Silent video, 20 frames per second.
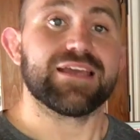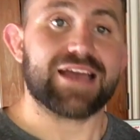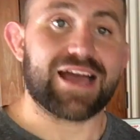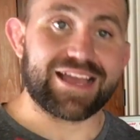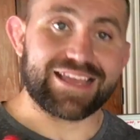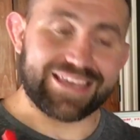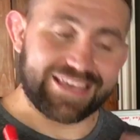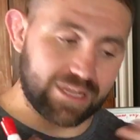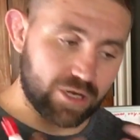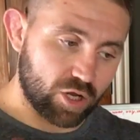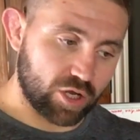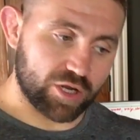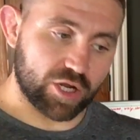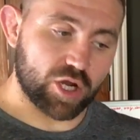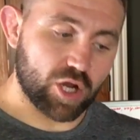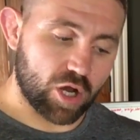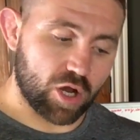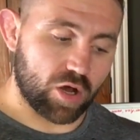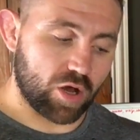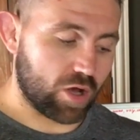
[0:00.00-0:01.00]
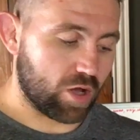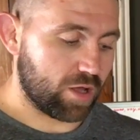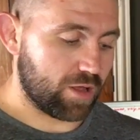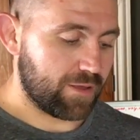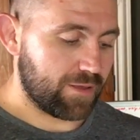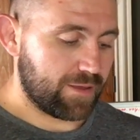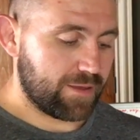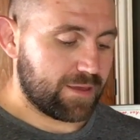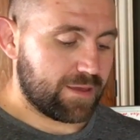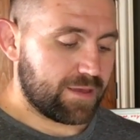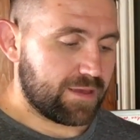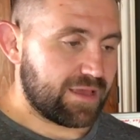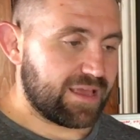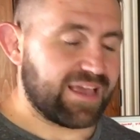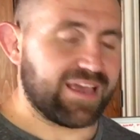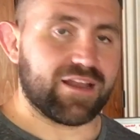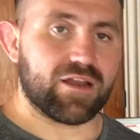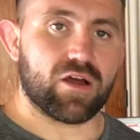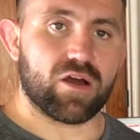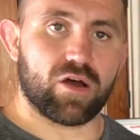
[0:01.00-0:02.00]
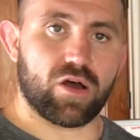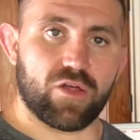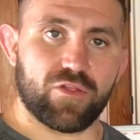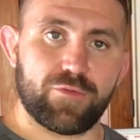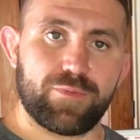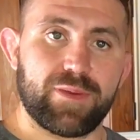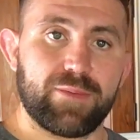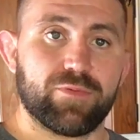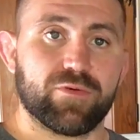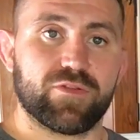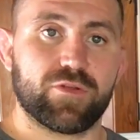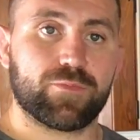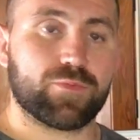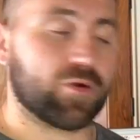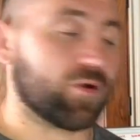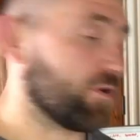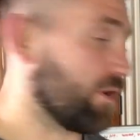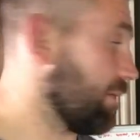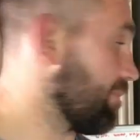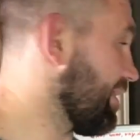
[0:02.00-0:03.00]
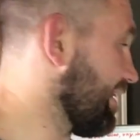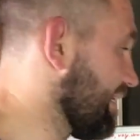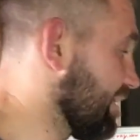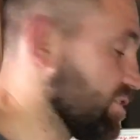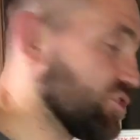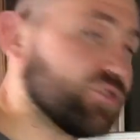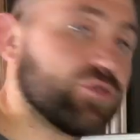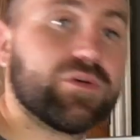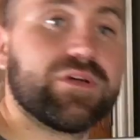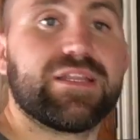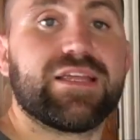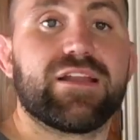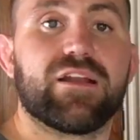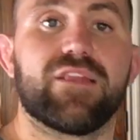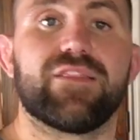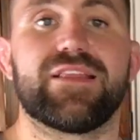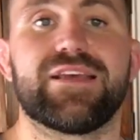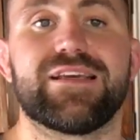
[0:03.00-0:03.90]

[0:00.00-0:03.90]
I get on a call, and all the people in the program, they can join in on